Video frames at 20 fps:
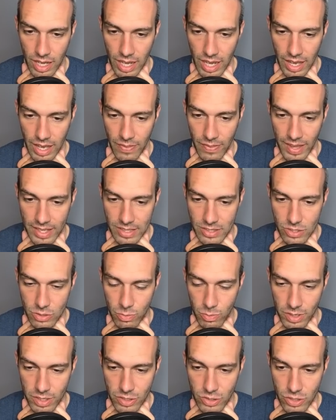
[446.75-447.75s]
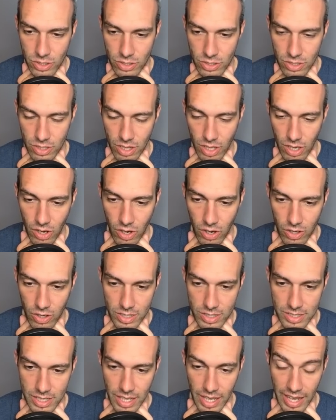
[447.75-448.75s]
and that switch into the
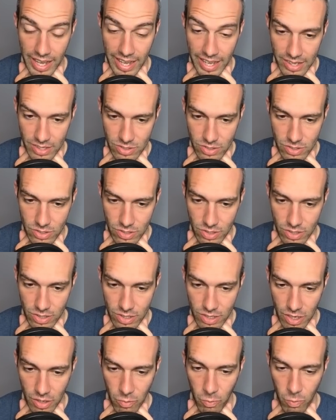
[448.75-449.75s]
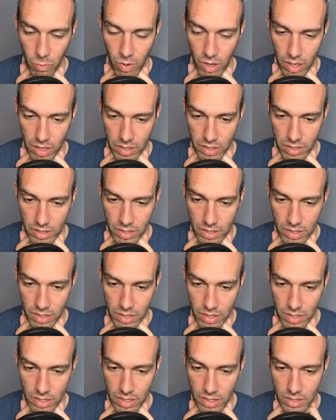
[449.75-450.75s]
hardest answer, a water,
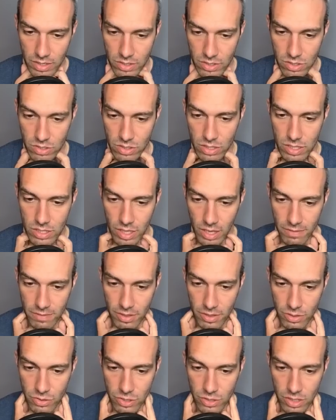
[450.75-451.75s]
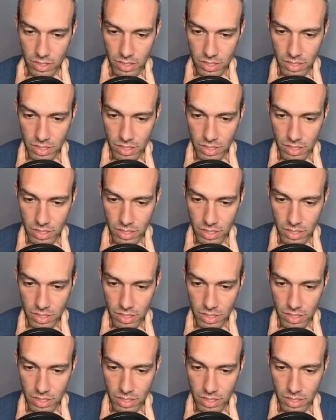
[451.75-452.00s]
to the Typhlosion,